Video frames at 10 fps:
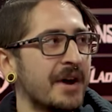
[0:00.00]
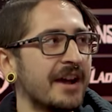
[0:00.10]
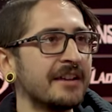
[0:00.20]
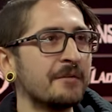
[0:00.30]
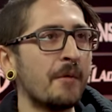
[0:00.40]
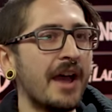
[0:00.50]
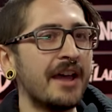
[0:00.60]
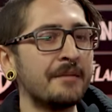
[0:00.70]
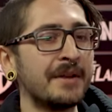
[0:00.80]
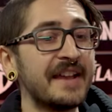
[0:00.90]
but
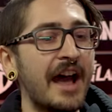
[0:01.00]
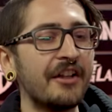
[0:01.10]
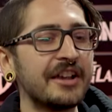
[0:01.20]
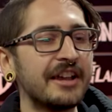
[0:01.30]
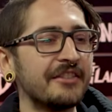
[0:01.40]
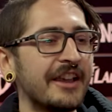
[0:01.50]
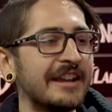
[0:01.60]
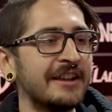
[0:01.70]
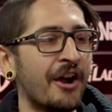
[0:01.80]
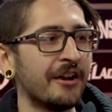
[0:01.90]
when Metallica and
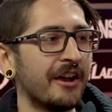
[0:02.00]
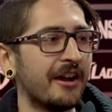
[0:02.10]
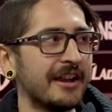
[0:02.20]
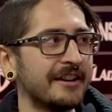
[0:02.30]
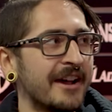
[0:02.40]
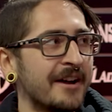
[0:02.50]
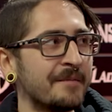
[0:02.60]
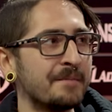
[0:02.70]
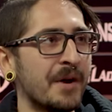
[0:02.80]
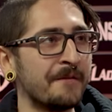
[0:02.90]
Lady Gaga ended
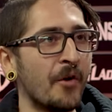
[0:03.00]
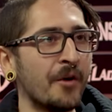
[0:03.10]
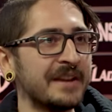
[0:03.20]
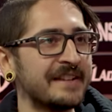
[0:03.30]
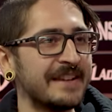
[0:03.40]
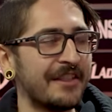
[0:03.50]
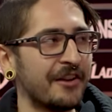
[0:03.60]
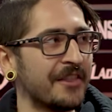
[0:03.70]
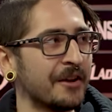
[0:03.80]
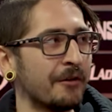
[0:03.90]
up performing together
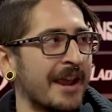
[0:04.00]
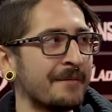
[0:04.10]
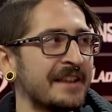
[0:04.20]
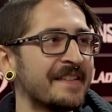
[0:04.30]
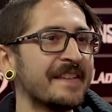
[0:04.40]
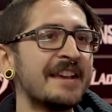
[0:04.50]
at the Grammys,